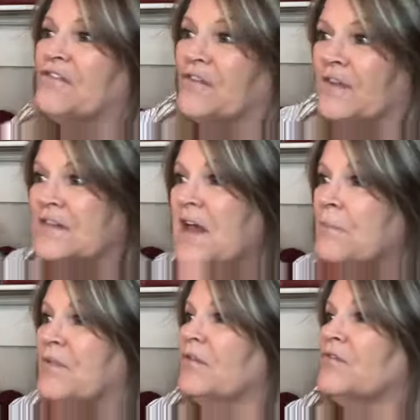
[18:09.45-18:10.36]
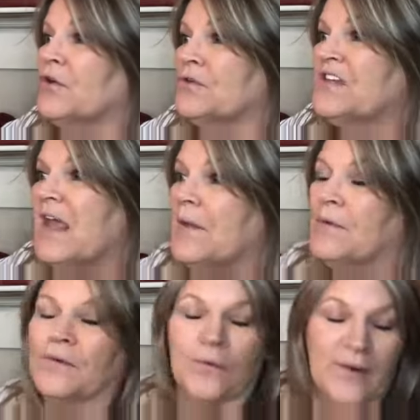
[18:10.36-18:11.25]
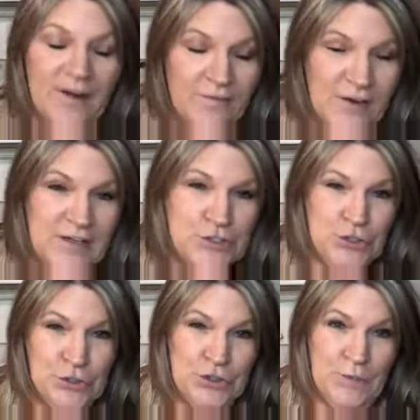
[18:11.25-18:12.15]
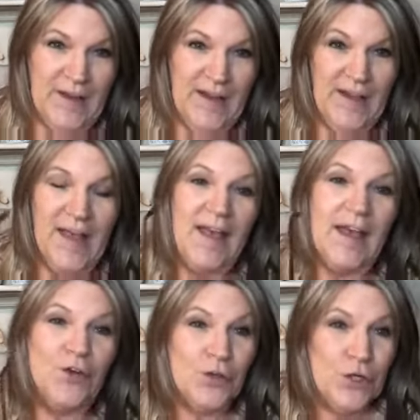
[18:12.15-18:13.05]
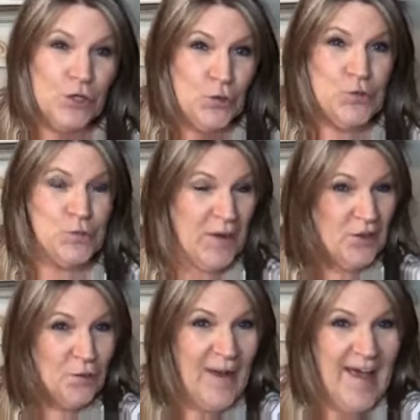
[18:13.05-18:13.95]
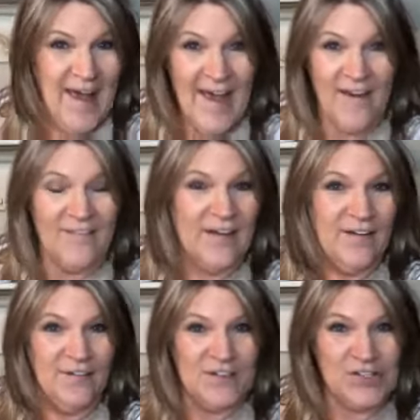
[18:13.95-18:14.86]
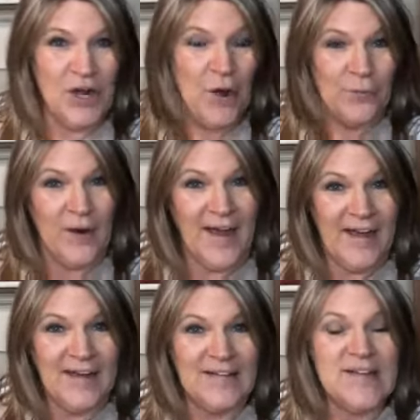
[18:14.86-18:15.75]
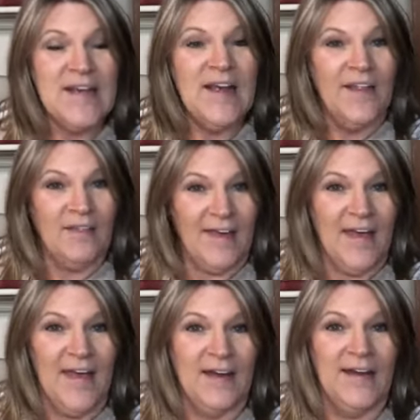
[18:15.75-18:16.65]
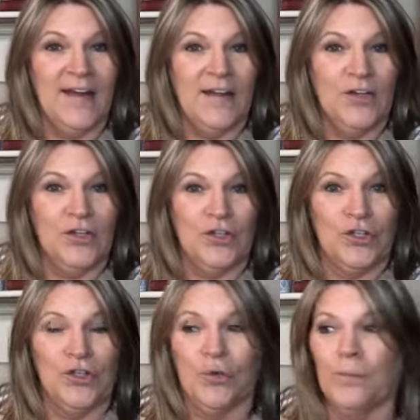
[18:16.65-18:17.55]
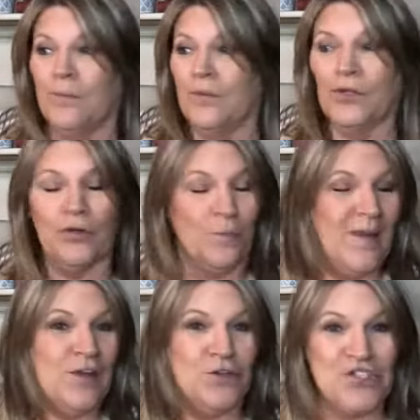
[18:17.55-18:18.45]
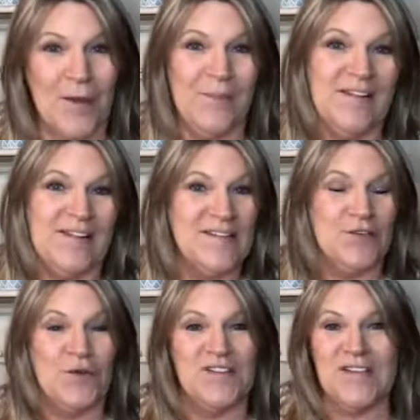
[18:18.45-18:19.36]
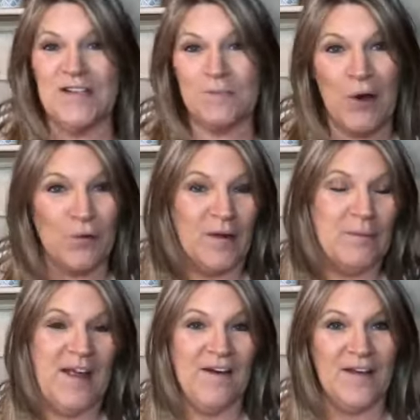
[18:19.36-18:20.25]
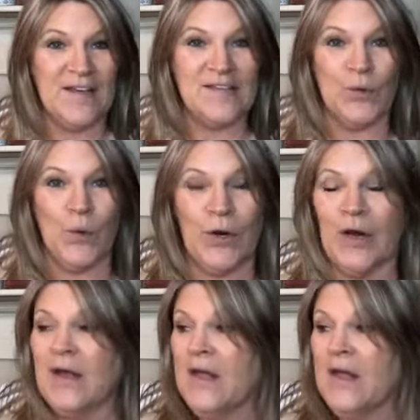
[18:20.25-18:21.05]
or the depth of your table, or whatever it is you're doing. And you're going to use what you have. And if it's not right, then you'll, you know, make your shopping list. You can say small red berries, or